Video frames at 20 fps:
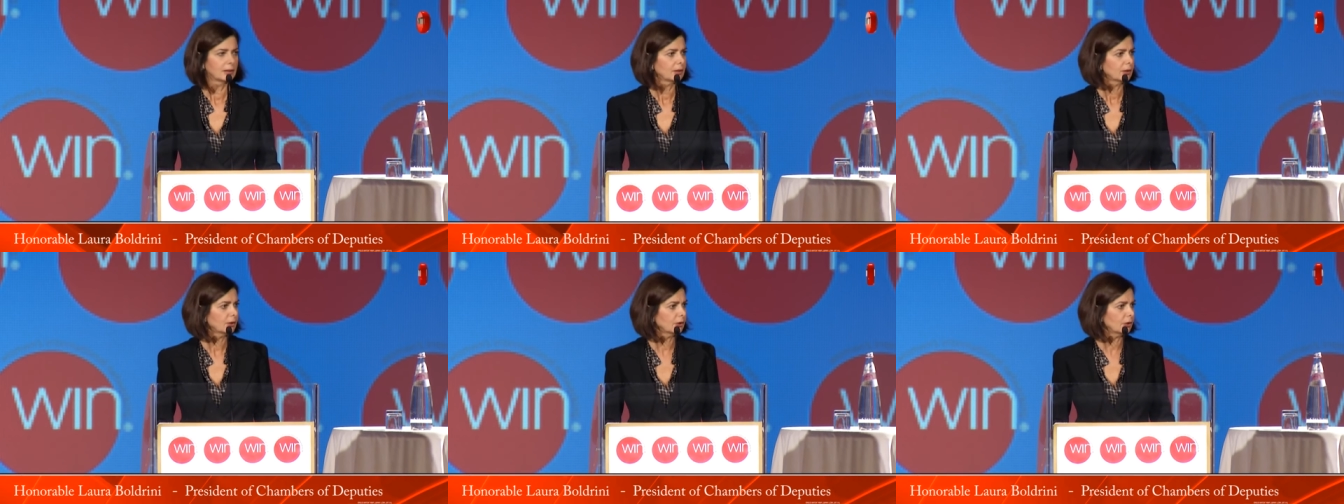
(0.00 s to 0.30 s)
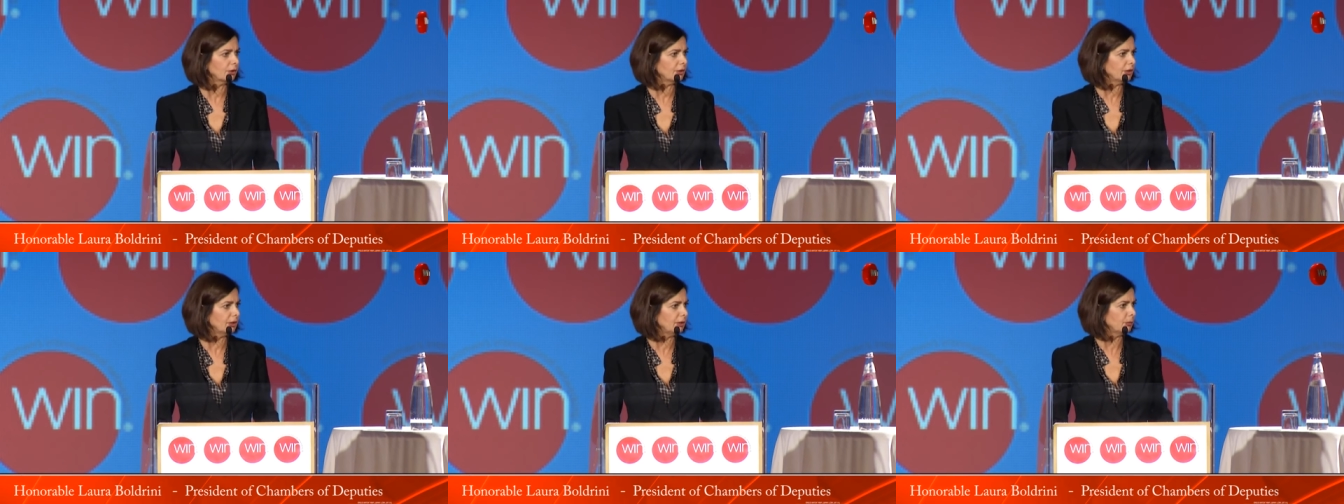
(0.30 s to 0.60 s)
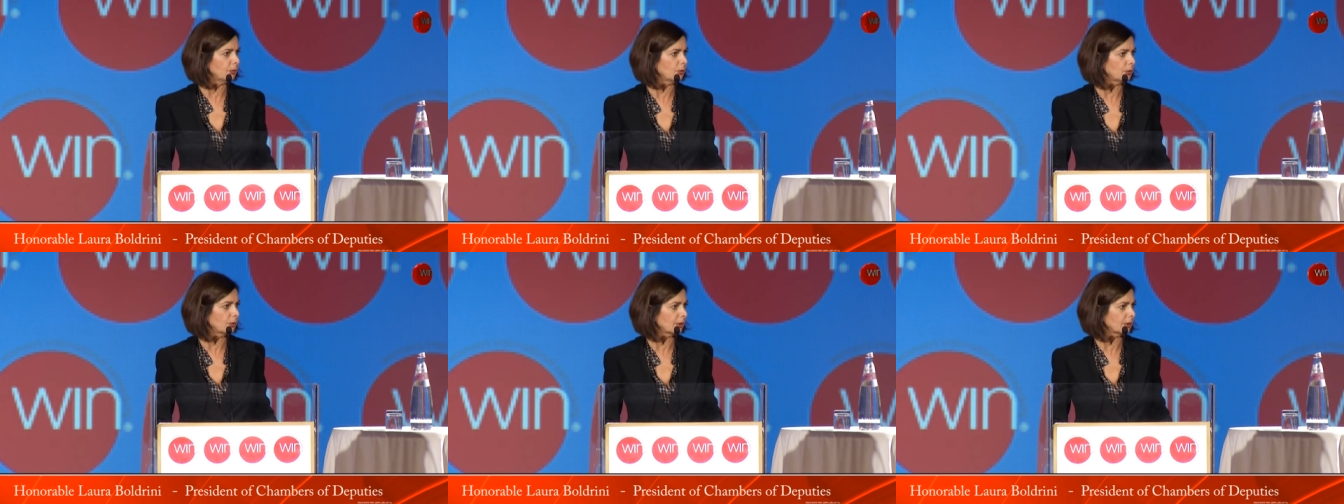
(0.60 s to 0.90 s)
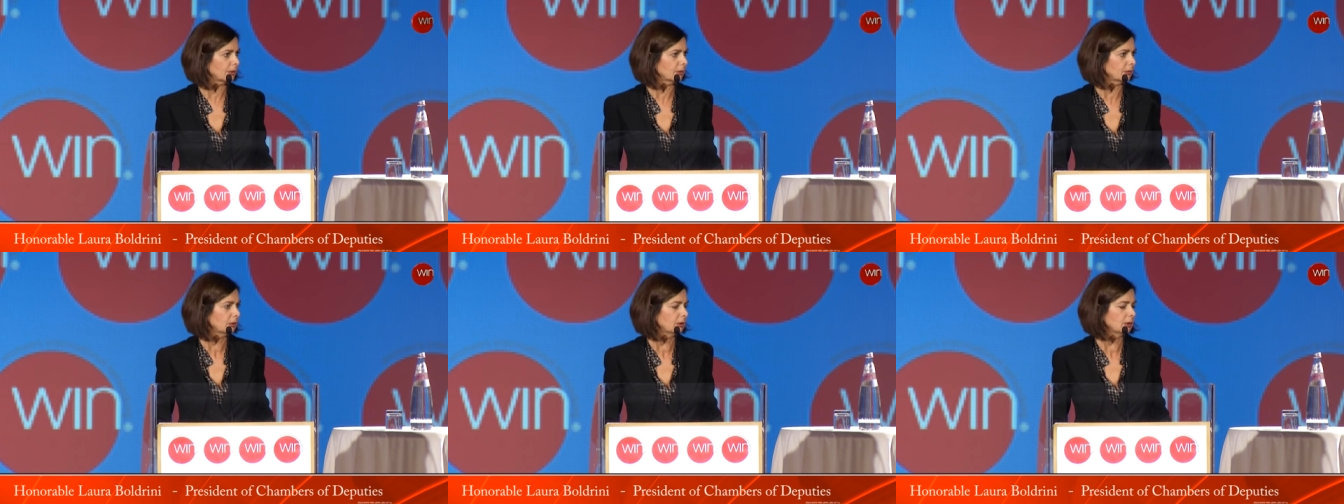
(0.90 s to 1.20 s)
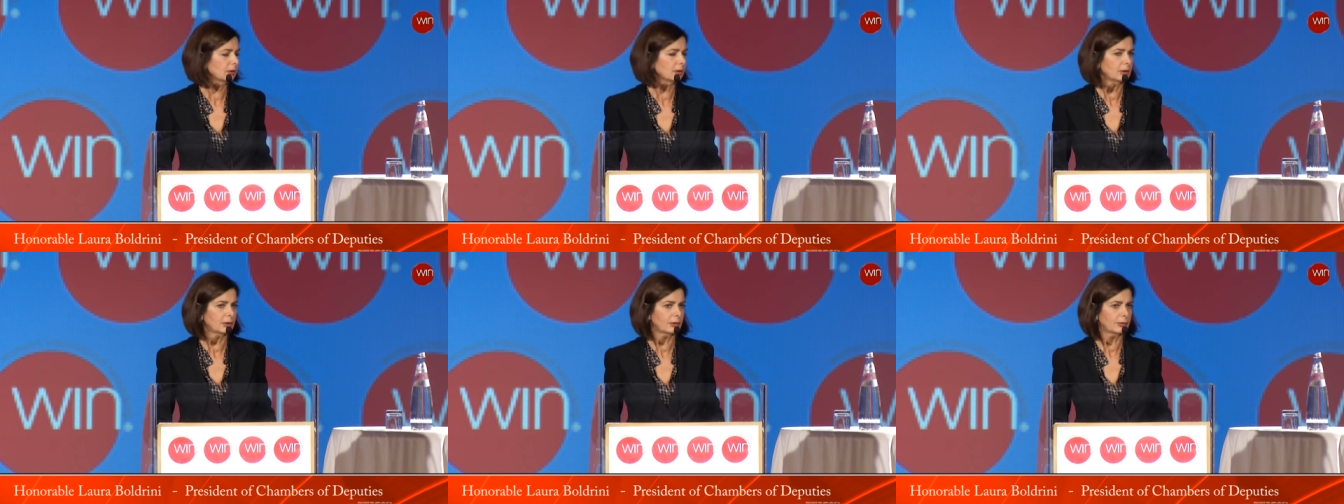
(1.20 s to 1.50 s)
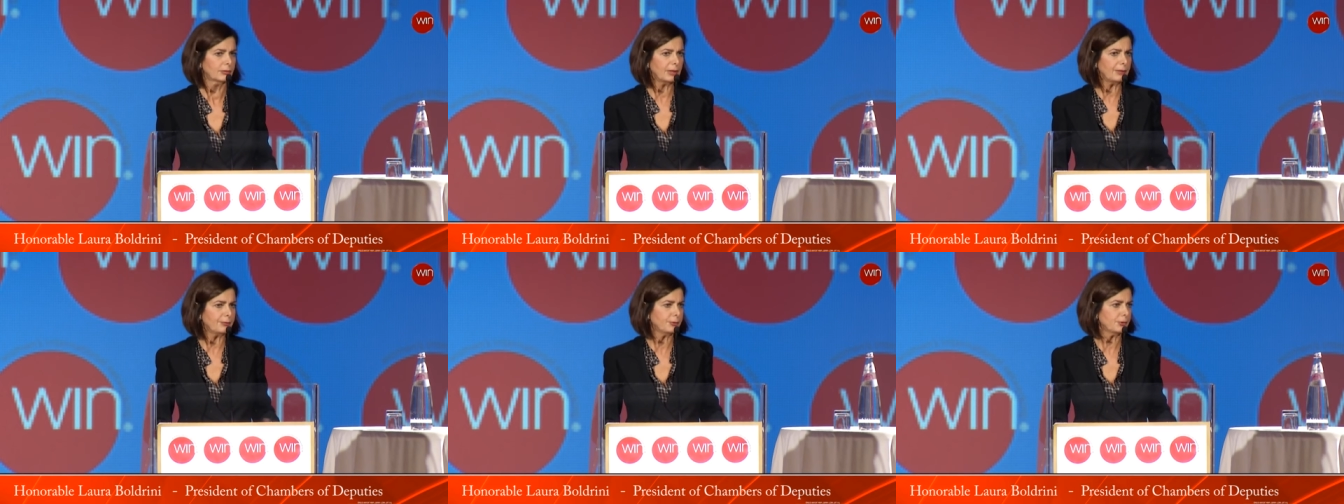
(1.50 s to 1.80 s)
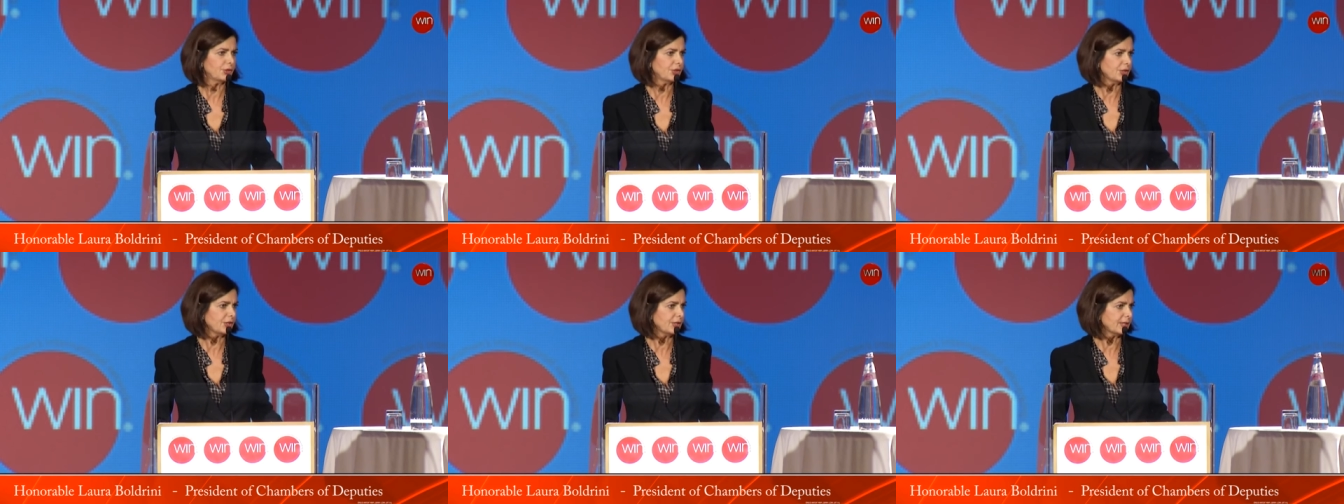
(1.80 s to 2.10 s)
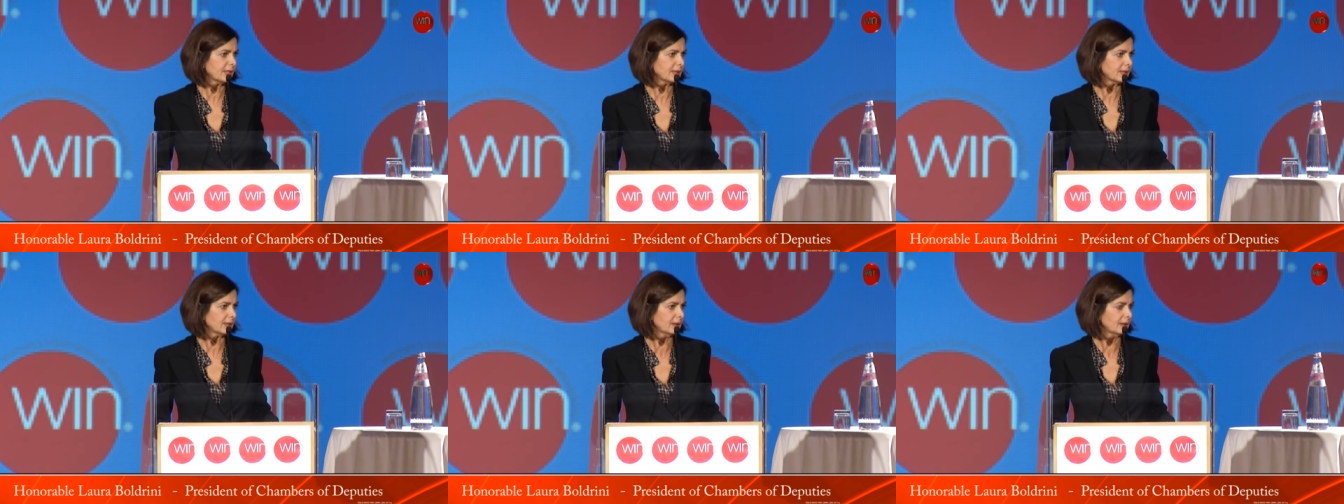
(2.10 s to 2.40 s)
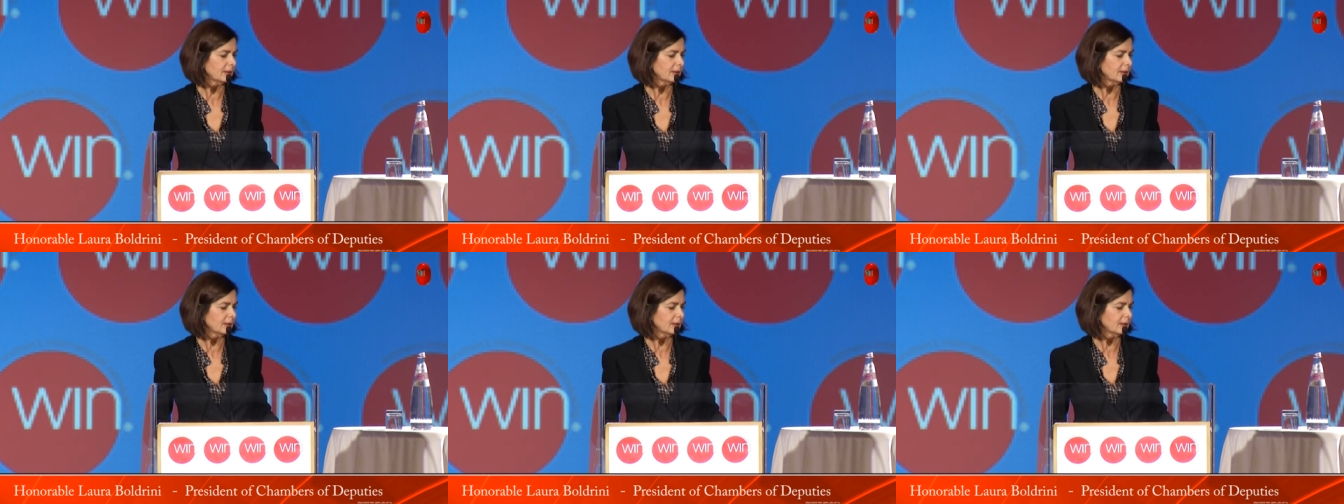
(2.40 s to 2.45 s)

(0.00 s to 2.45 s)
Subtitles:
not anymore refugees